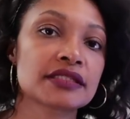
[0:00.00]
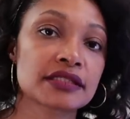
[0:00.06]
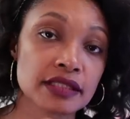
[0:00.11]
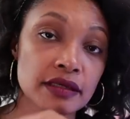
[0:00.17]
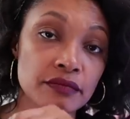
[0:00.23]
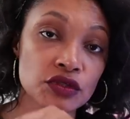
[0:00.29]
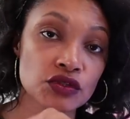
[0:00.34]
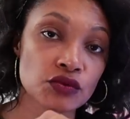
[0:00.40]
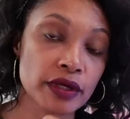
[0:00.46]
is
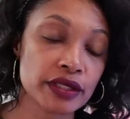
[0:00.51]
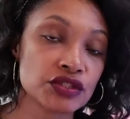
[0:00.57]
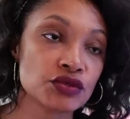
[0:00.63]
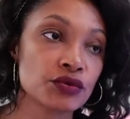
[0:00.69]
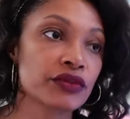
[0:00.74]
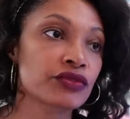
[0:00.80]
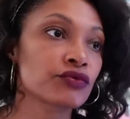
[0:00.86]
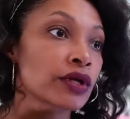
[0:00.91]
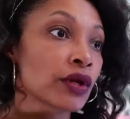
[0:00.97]
in between two
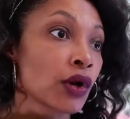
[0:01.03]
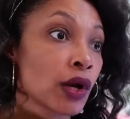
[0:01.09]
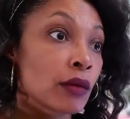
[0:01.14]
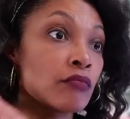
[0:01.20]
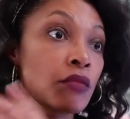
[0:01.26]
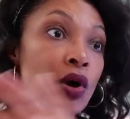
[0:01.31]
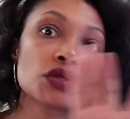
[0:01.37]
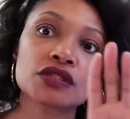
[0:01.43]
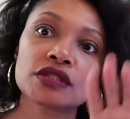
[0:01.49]
and three on
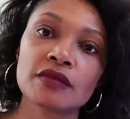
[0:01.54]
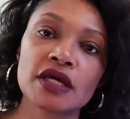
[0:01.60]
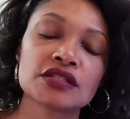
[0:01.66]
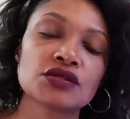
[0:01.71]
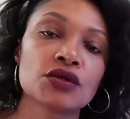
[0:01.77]
most of my